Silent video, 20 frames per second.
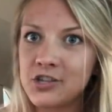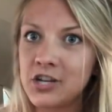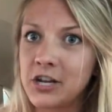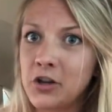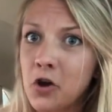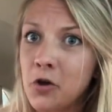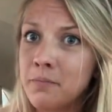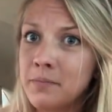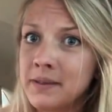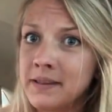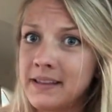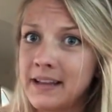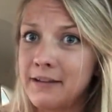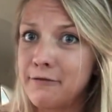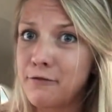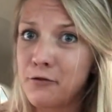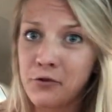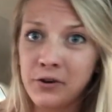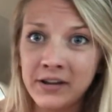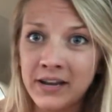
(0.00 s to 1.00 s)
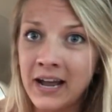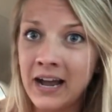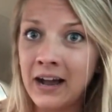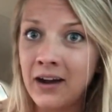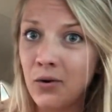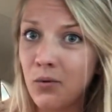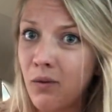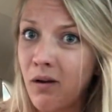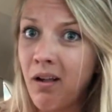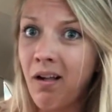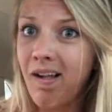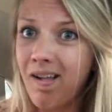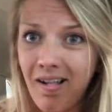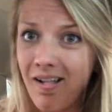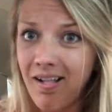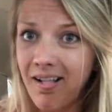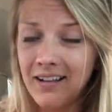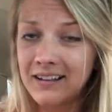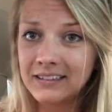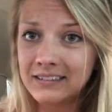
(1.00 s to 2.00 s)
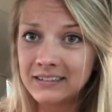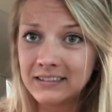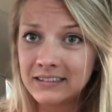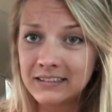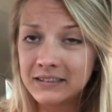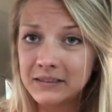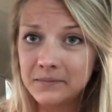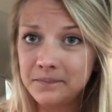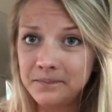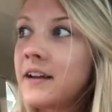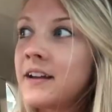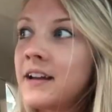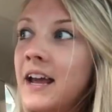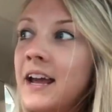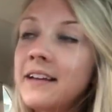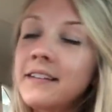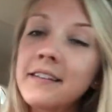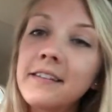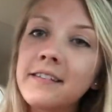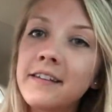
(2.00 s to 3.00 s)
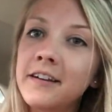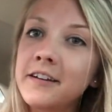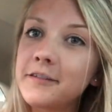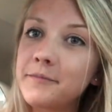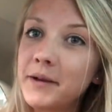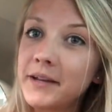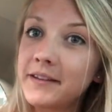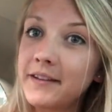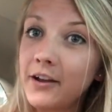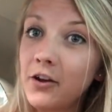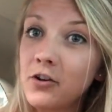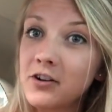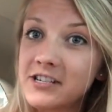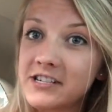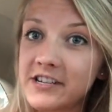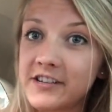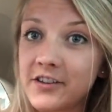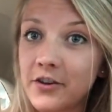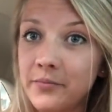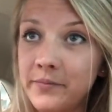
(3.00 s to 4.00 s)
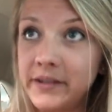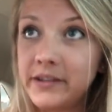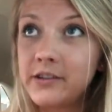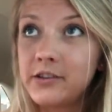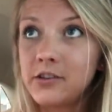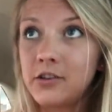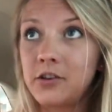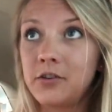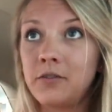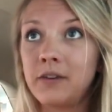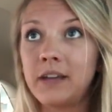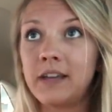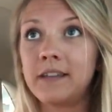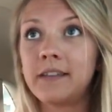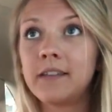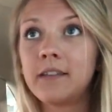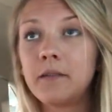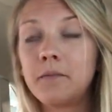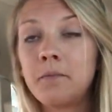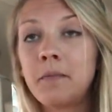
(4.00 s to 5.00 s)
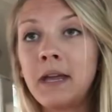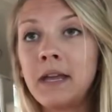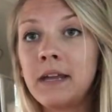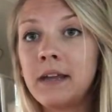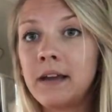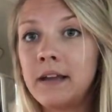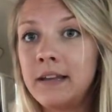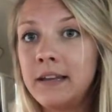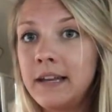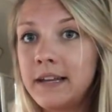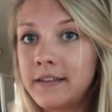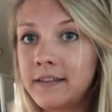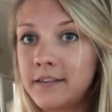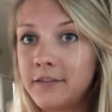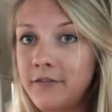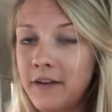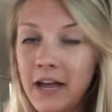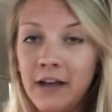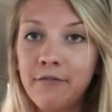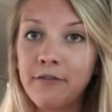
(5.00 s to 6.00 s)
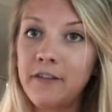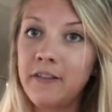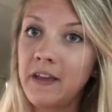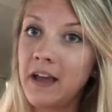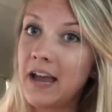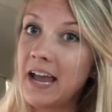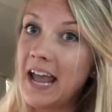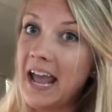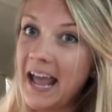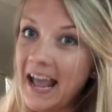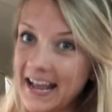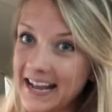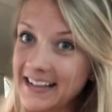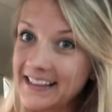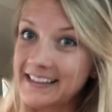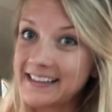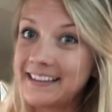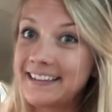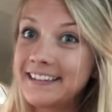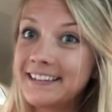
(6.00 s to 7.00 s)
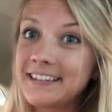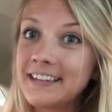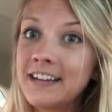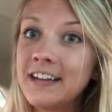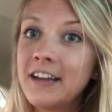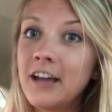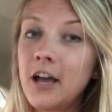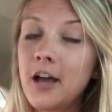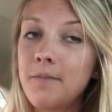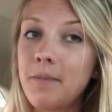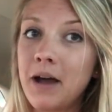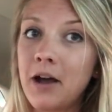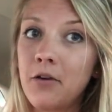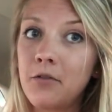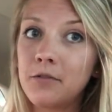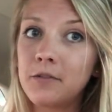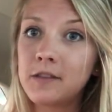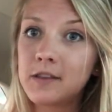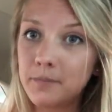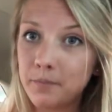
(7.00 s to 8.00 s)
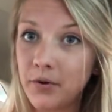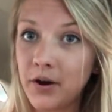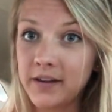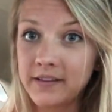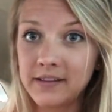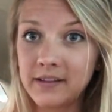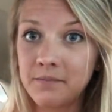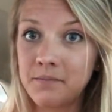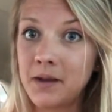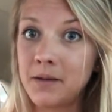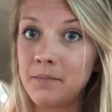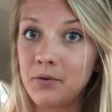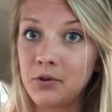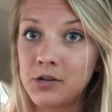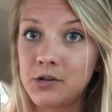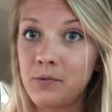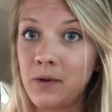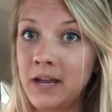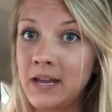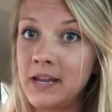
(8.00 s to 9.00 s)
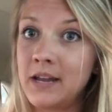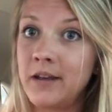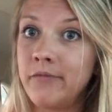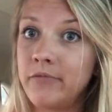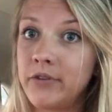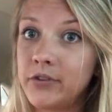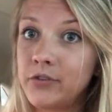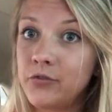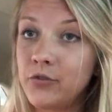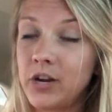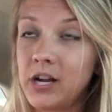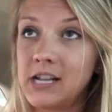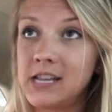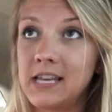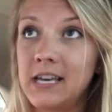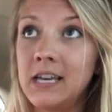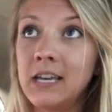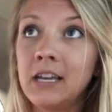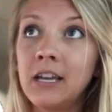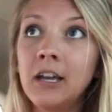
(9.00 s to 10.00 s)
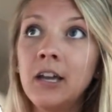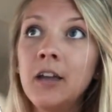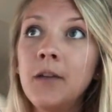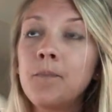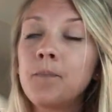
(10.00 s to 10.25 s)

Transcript: Should I compensate for it now? An exercise my psychologist got me to do is to make a list of everything I hated about suppressing my body weight and restricting,